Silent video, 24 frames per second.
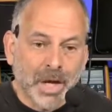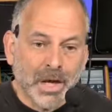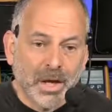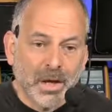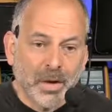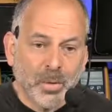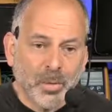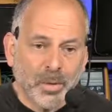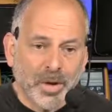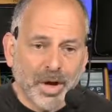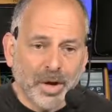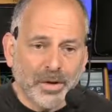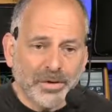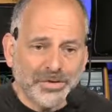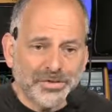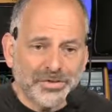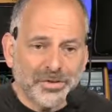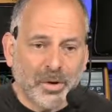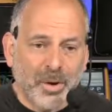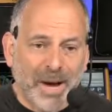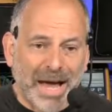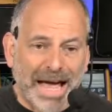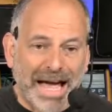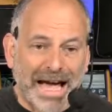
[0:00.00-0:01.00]
We
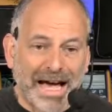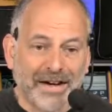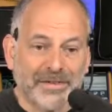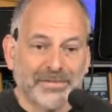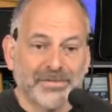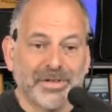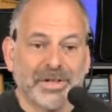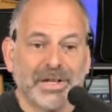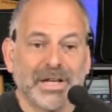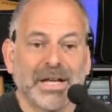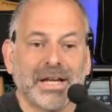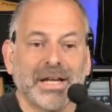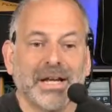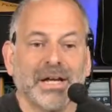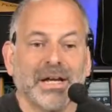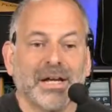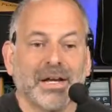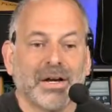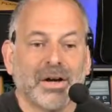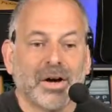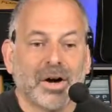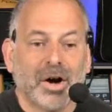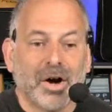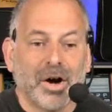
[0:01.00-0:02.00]
also have
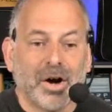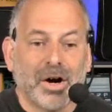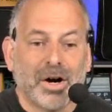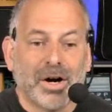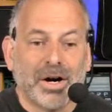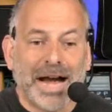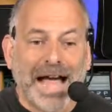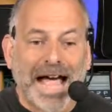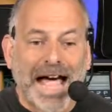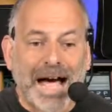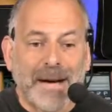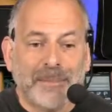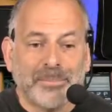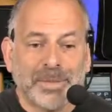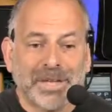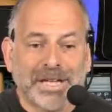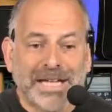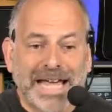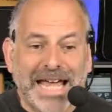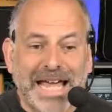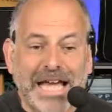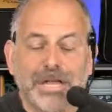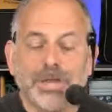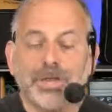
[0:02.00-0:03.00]
our
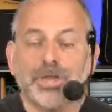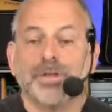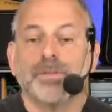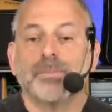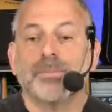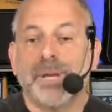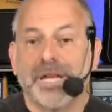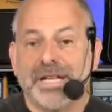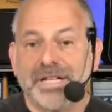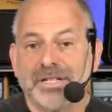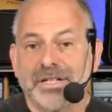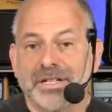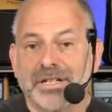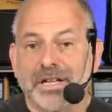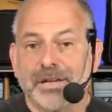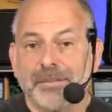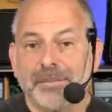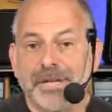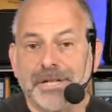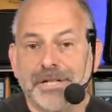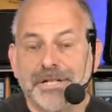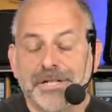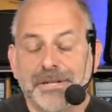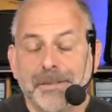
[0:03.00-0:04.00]
application-based
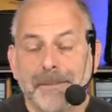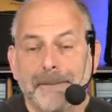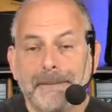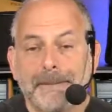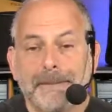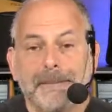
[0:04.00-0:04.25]
limits.